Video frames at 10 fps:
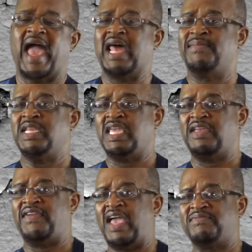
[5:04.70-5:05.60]
Adam and
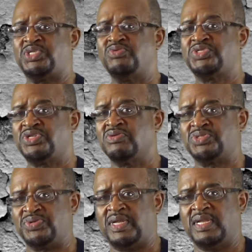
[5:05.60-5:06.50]
Eve have two
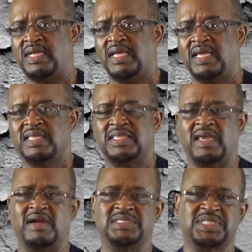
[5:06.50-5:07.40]
children.
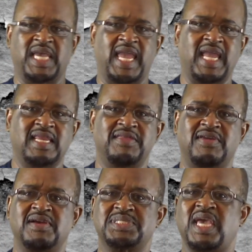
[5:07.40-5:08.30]
There's Cain and
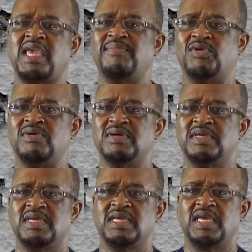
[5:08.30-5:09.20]
there's Abel.
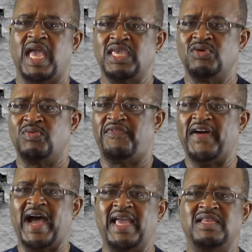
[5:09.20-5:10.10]
And you will
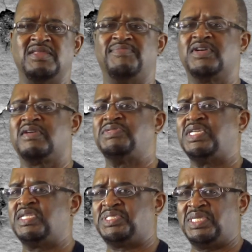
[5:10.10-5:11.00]
find in the book of
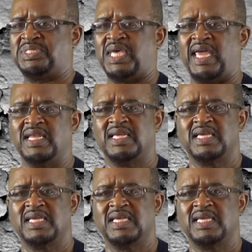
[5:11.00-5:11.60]
Genesis that